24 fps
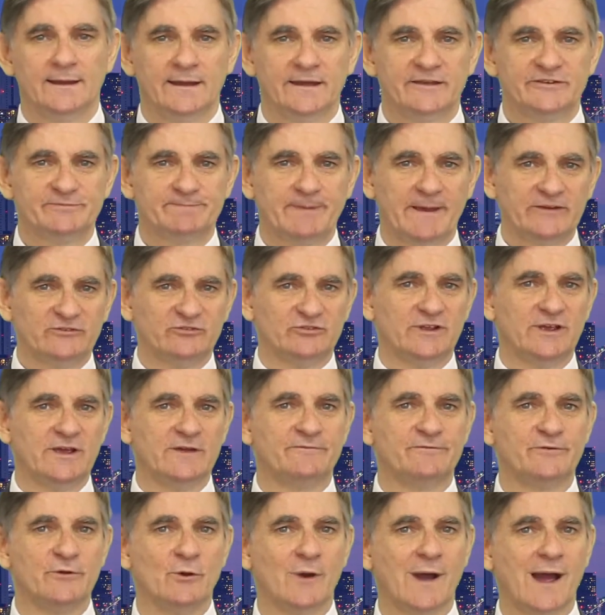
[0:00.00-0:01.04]
especially
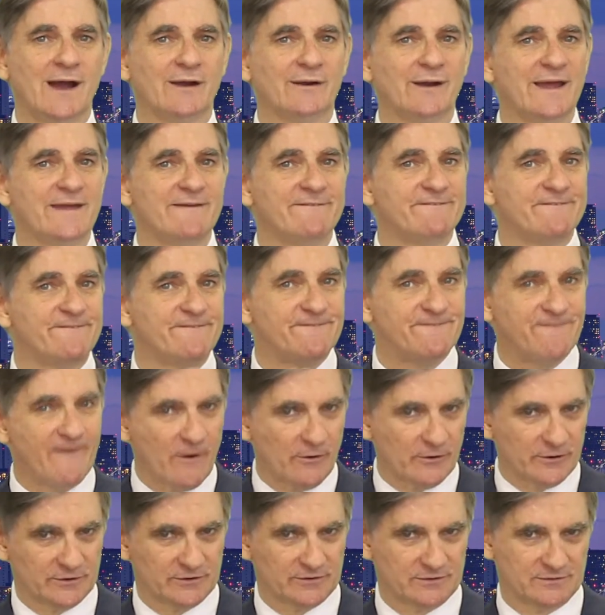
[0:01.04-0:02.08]
if you are a
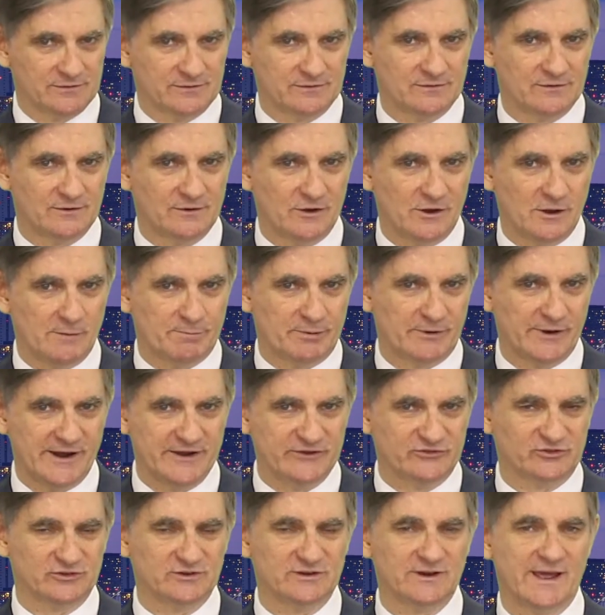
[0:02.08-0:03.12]
foreign
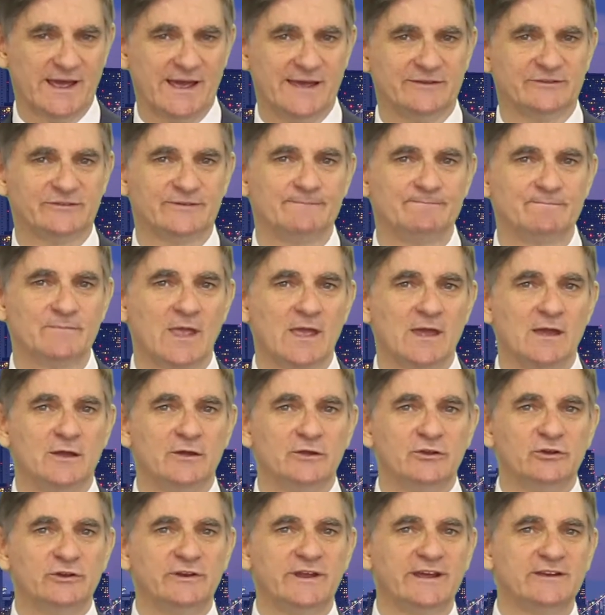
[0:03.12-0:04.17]
operation, as
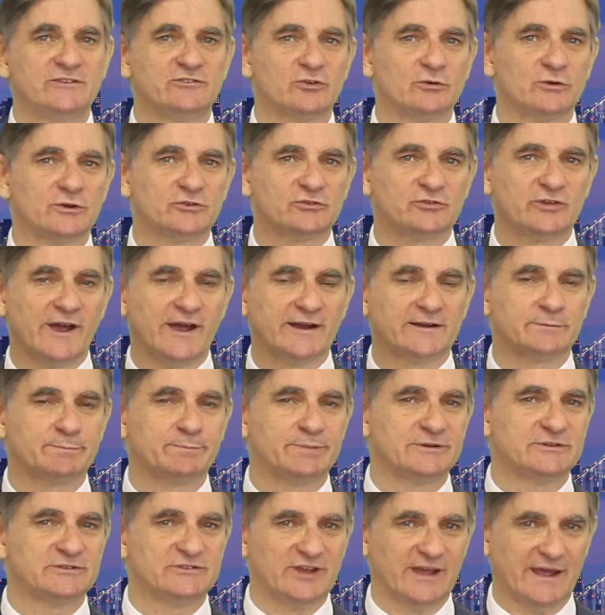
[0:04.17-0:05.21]
you need to attract
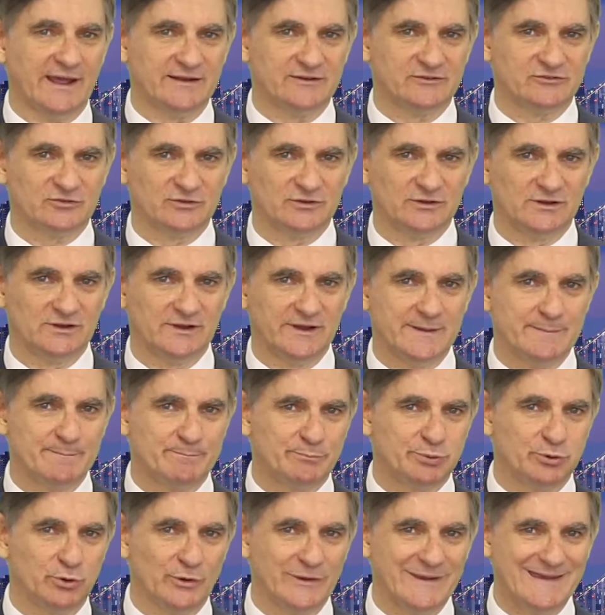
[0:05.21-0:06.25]
potential
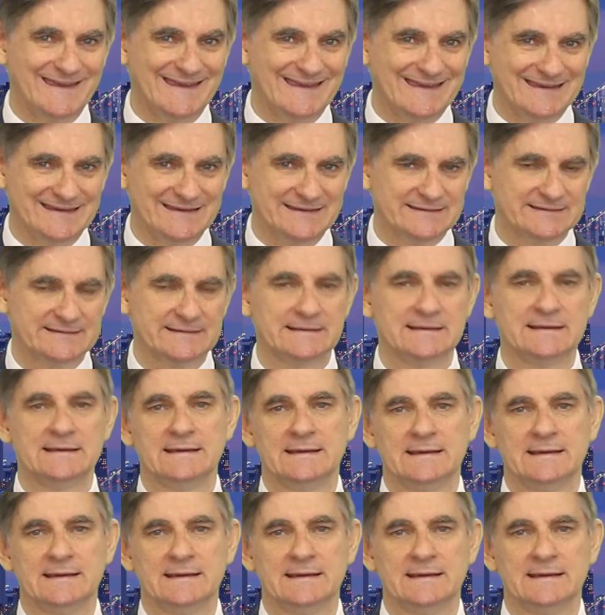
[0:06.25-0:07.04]
employees,